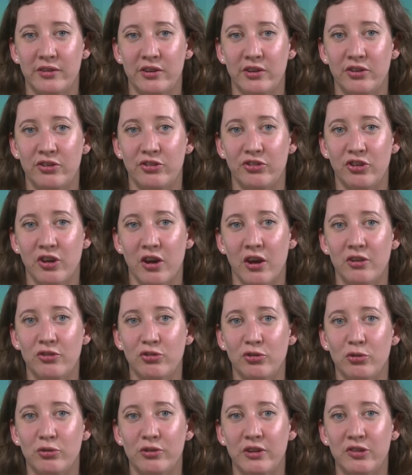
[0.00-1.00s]
to discharge
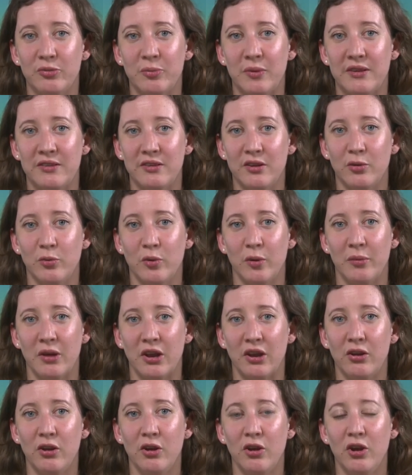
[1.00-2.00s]
or dismiss a
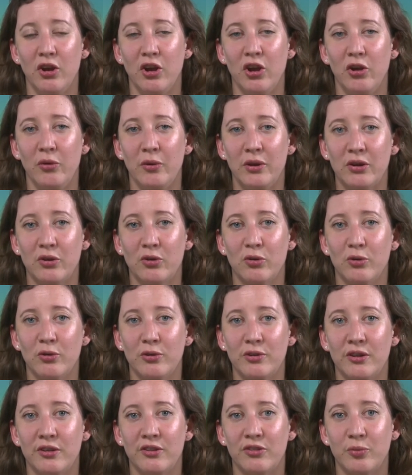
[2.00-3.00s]
woman who, in
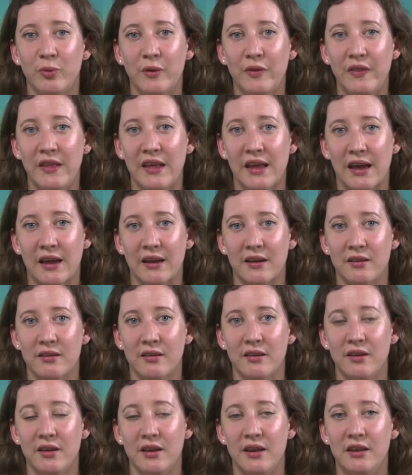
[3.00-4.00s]
accordance with the Act,
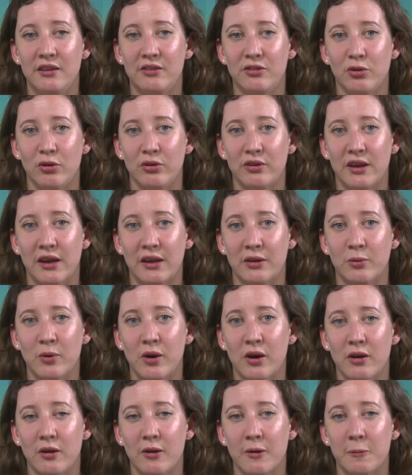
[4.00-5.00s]
is not at
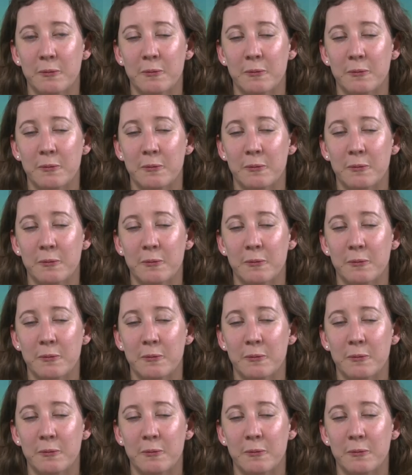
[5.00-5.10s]
work.